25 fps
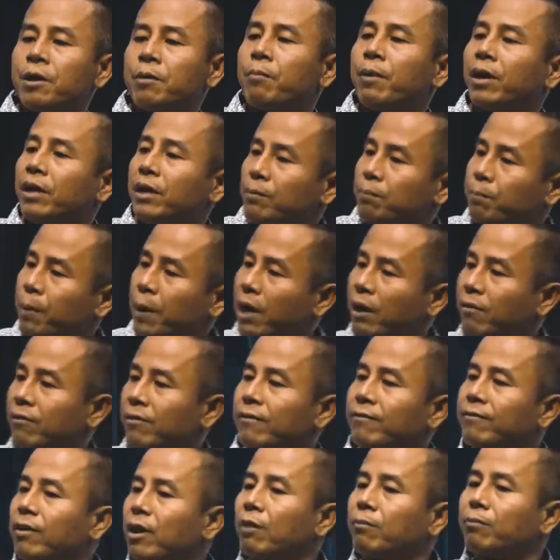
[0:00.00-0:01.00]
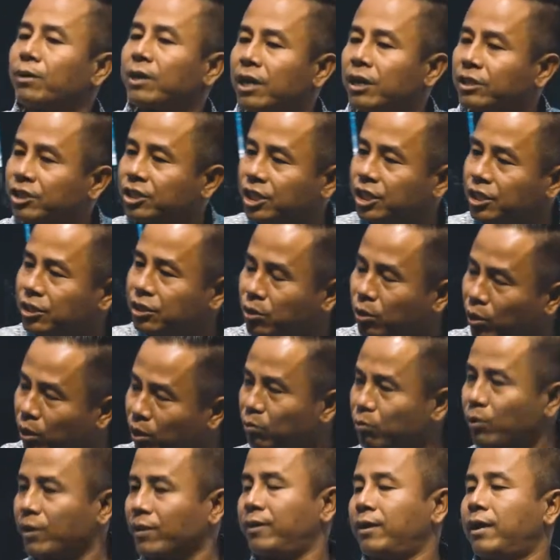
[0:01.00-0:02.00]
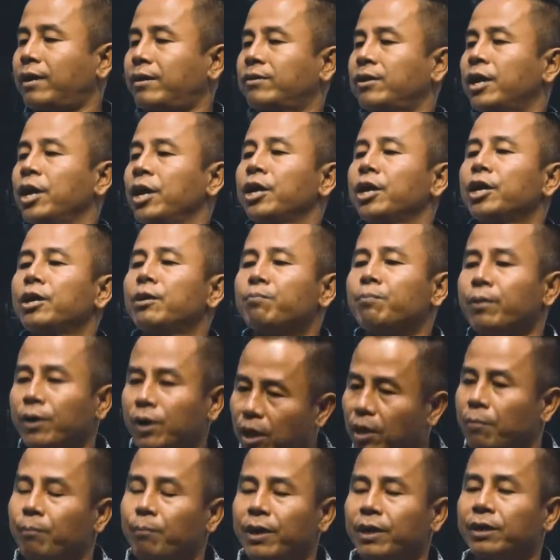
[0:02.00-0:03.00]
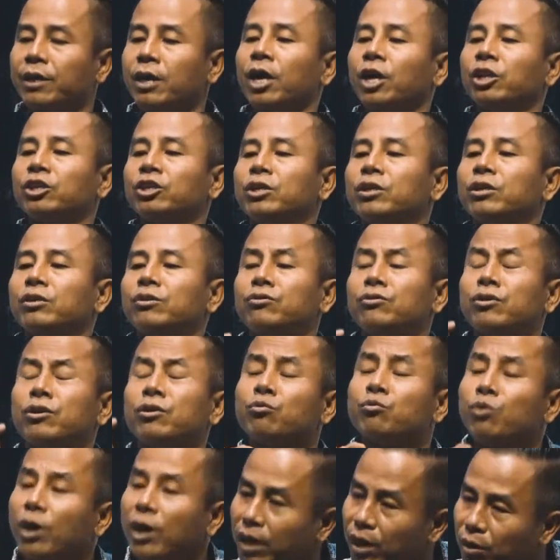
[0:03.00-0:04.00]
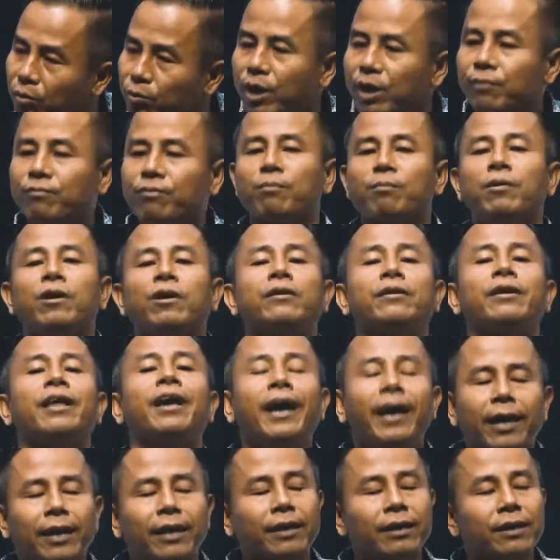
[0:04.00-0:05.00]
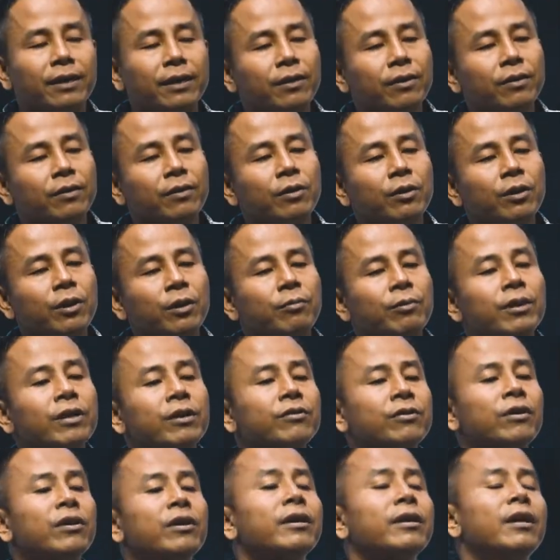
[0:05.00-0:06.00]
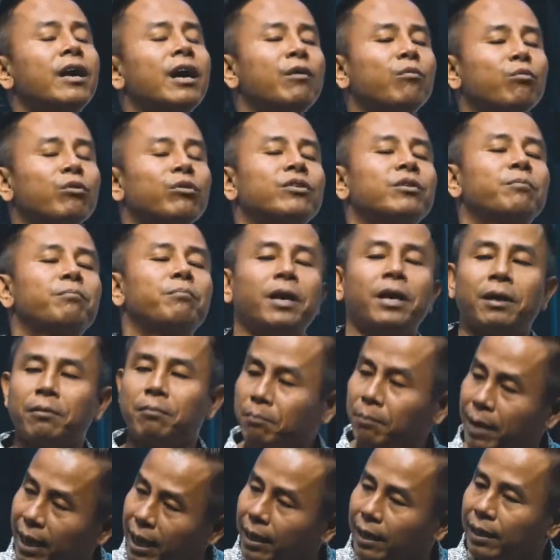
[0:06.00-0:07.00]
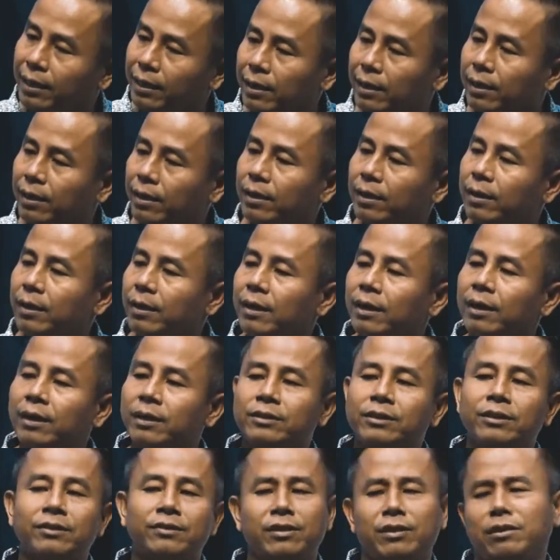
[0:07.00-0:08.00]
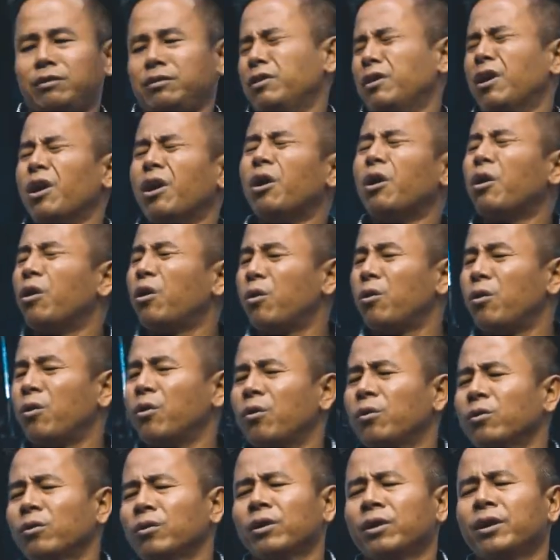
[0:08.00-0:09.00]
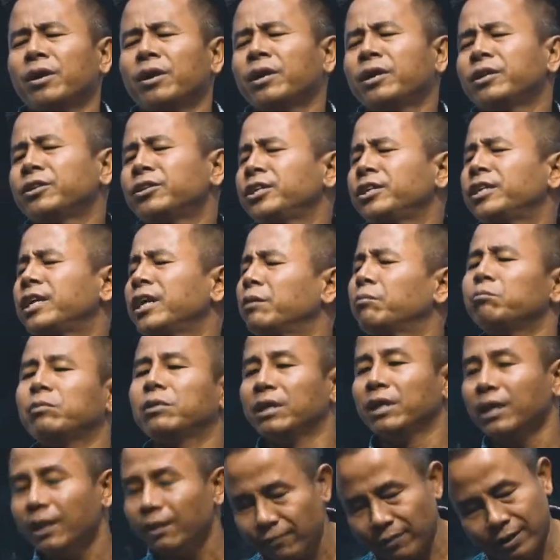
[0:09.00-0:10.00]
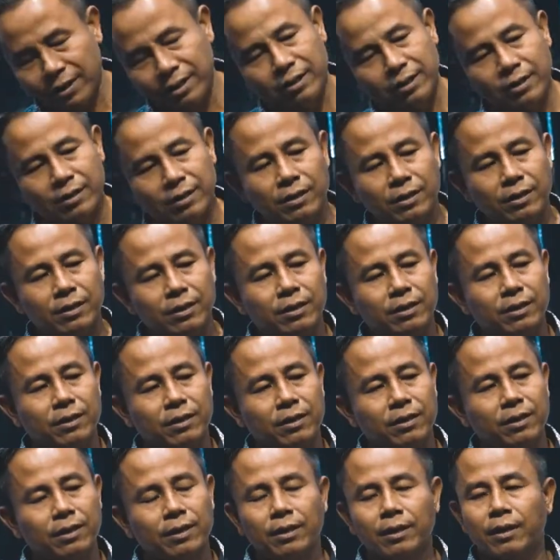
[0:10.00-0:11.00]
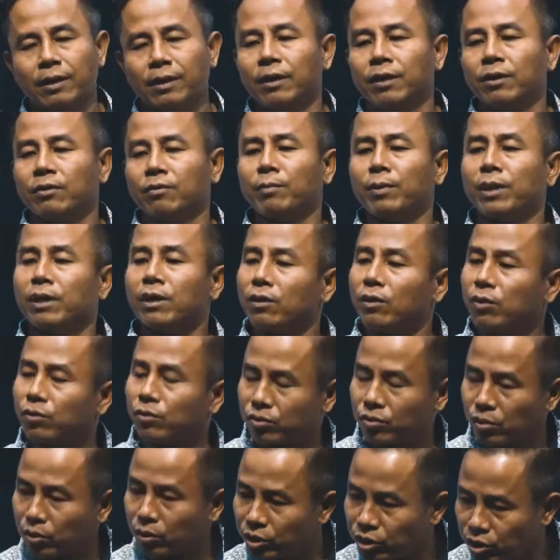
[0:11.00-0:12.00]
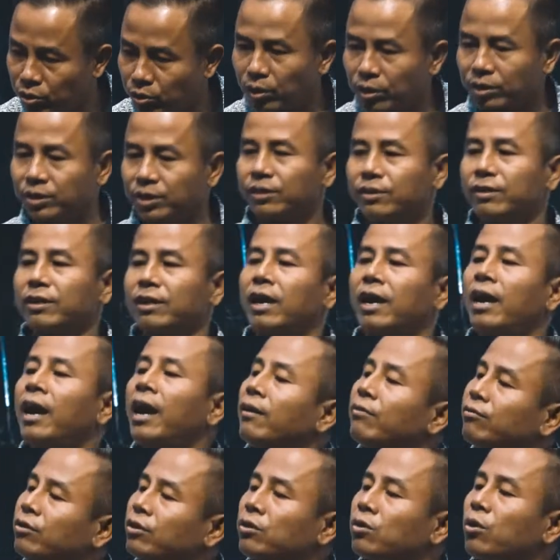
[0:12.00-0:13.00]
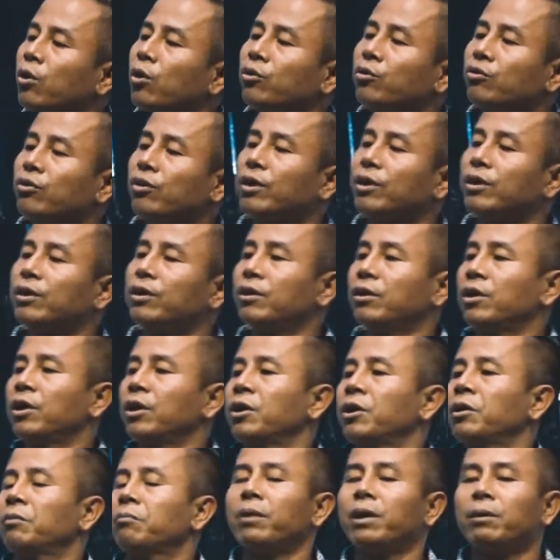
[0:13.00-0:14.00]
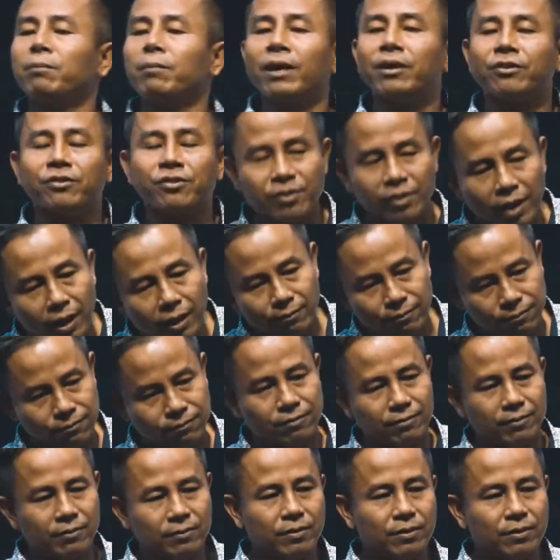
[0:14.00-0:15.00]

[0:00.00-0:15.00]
by the power of God, because she joined with us in Phnom Penh, she ran away from her dad because her dad was a bad man. She said, no, she can't believe it. Make a long story short, she said, I have to go see by myself.